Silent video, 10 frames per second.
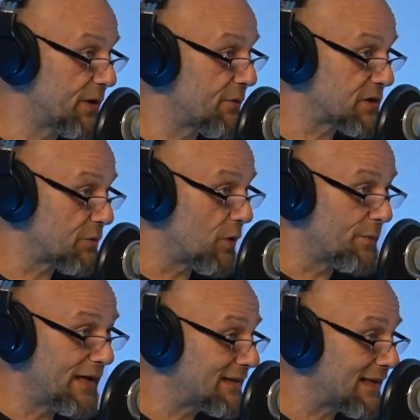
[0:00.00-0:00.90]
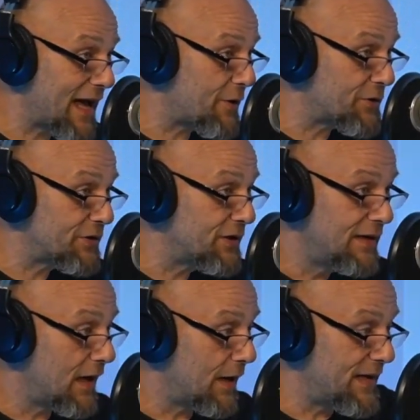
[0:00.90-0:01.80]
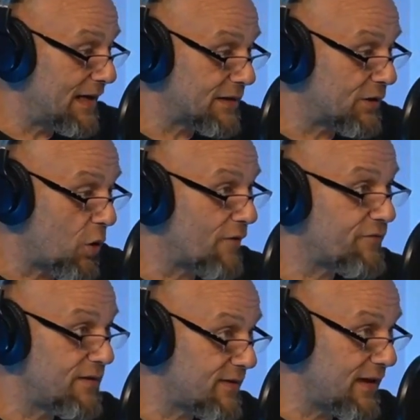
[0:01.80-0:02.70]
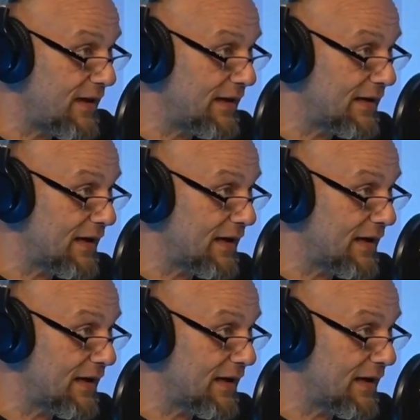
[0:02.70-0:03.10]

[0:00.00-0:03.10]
There was a woman at the counter, at the coffee thing,